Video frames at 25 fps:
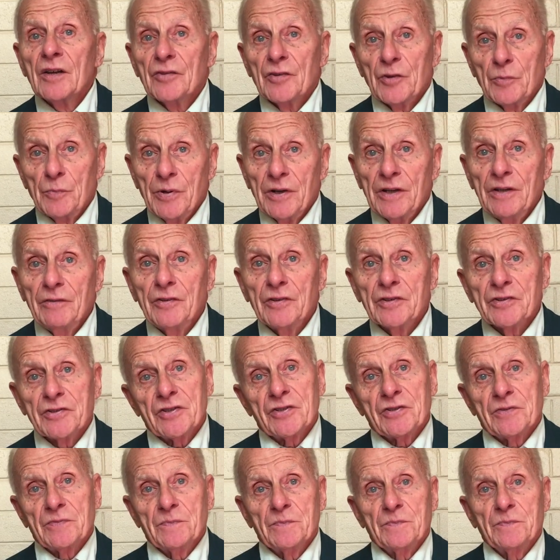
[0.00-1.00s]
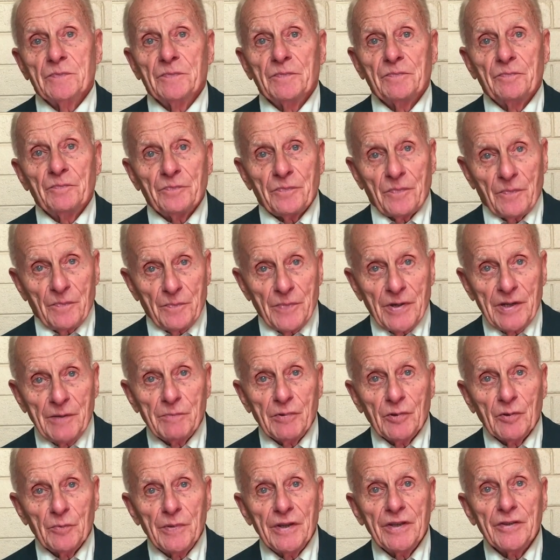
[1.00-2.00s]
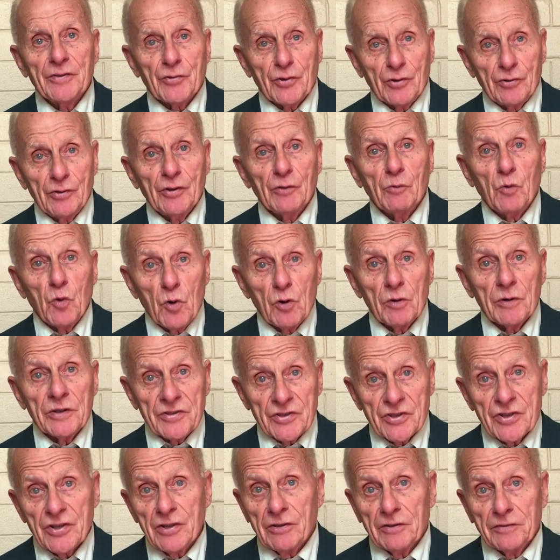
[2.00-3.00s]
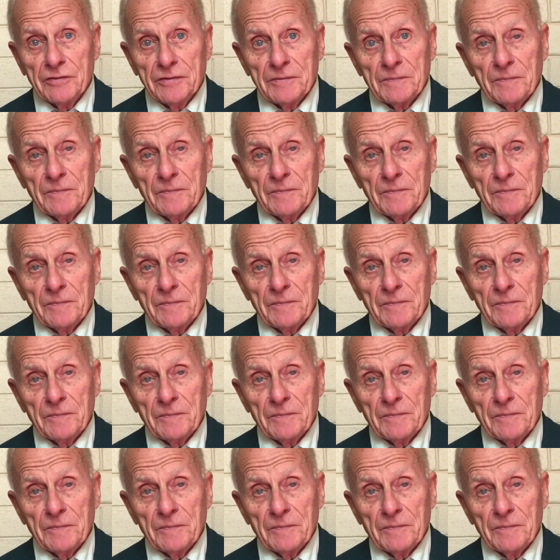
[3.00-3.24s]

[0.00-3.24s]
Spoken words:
the previous people who had been through the war itself.